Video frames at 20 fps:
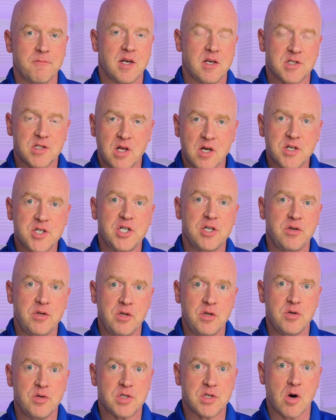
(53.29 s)
And as long as you
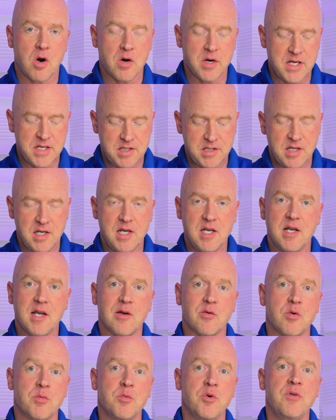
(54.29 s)
use RDT
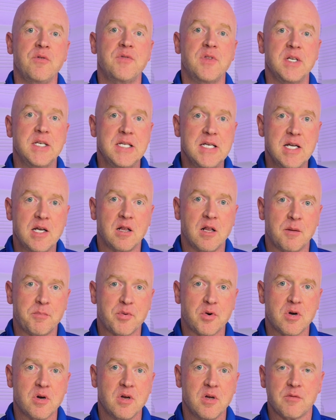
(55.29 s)
and remove the
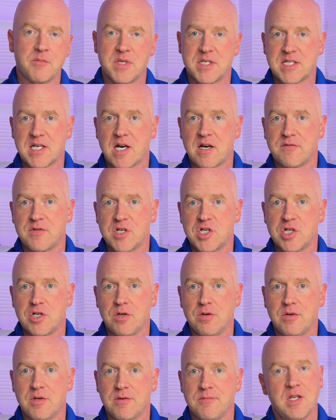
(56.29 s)
declumper from inside of the chute,